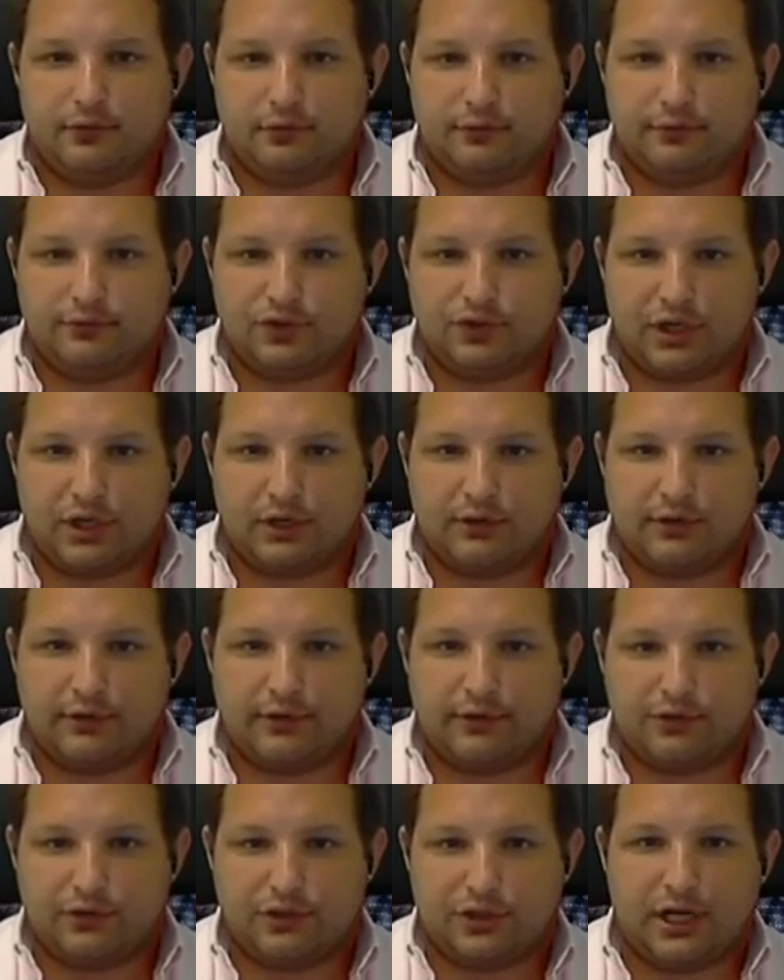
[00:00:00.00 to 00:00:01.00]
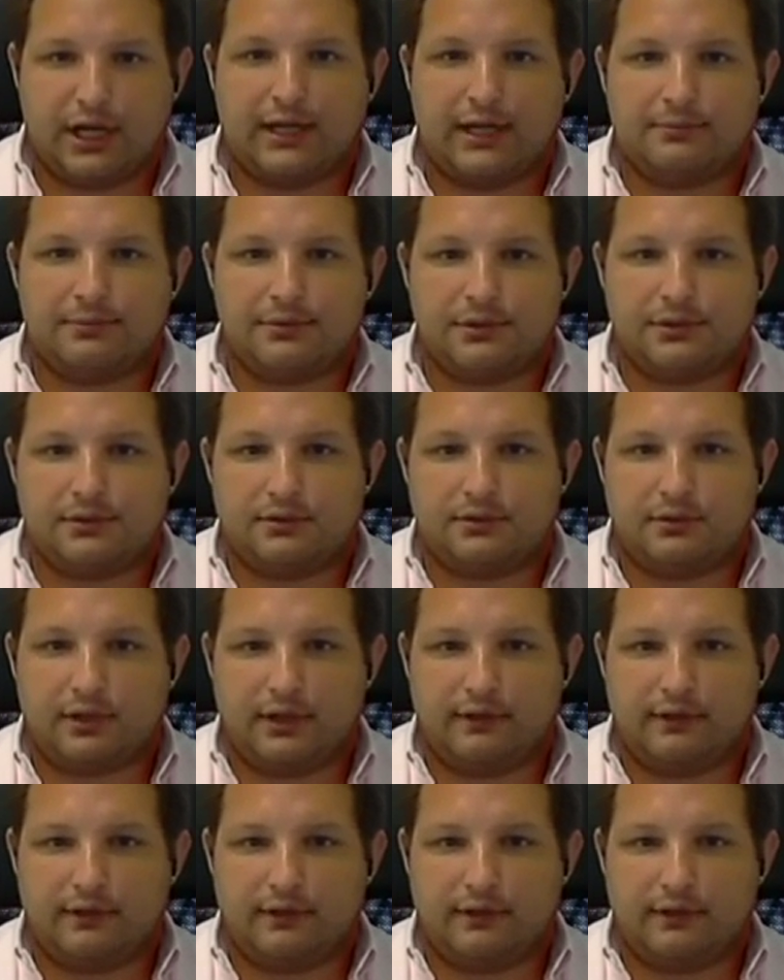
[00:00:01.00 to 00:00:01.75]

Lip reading: who've their jobs,